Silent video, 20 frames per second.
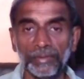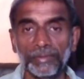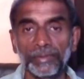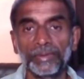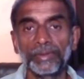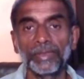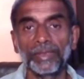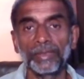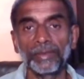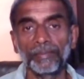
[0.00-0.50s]

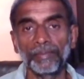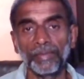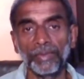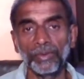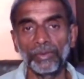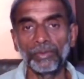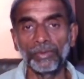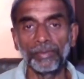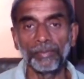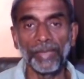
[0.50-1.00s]
in the
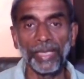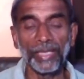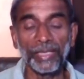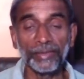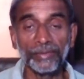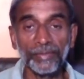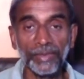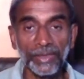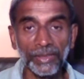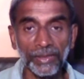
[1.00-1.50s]
whole
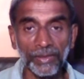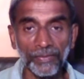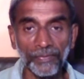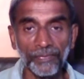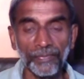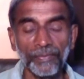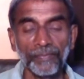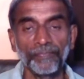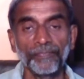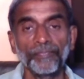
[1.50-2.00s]
management of
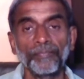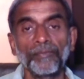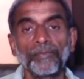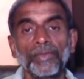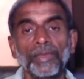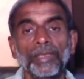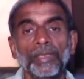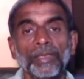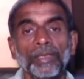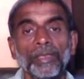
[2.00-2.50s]

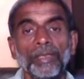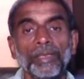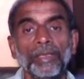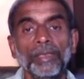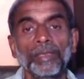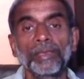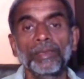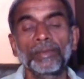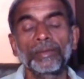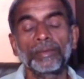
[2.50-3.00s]

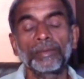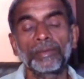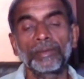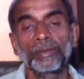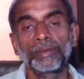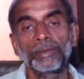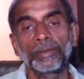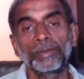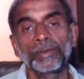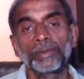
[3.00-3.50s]
uh,
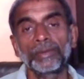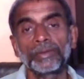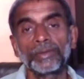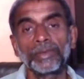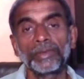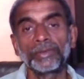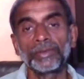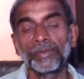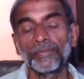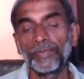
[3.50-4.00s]

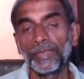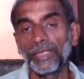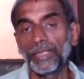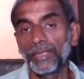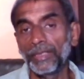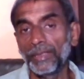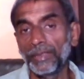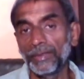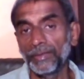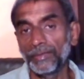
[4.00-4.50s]

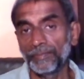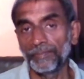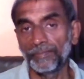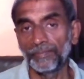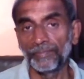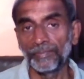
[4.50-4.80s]
schizophrenia.